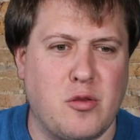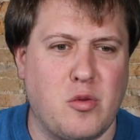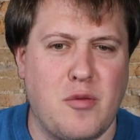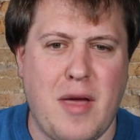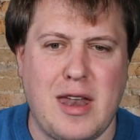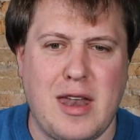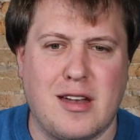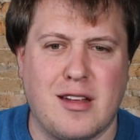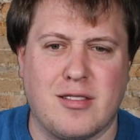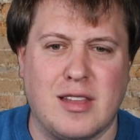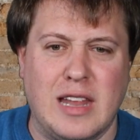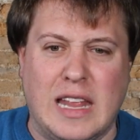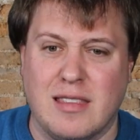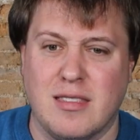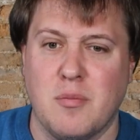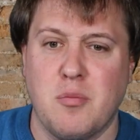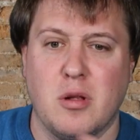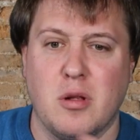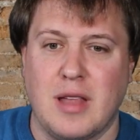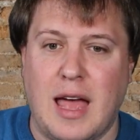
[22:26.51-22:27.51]
We've added just
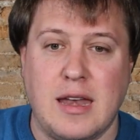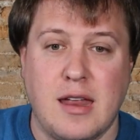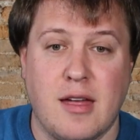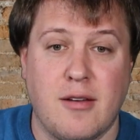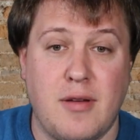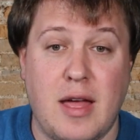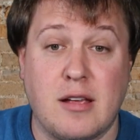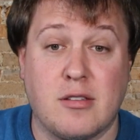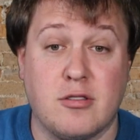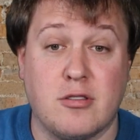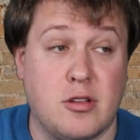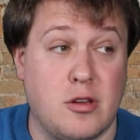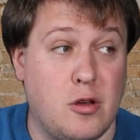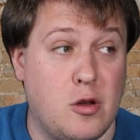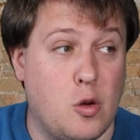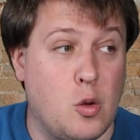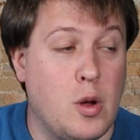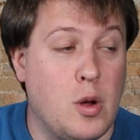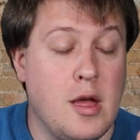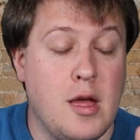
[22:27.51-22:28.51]
simple lighting effects
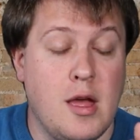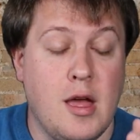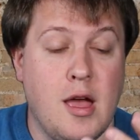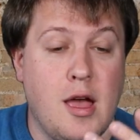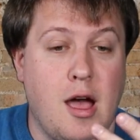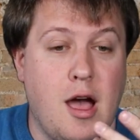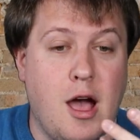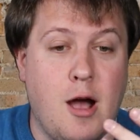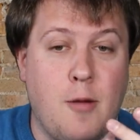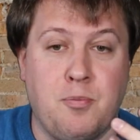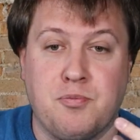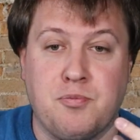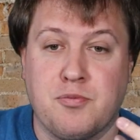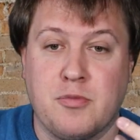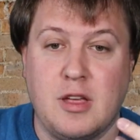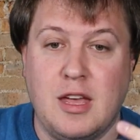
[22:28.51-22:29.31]
to um,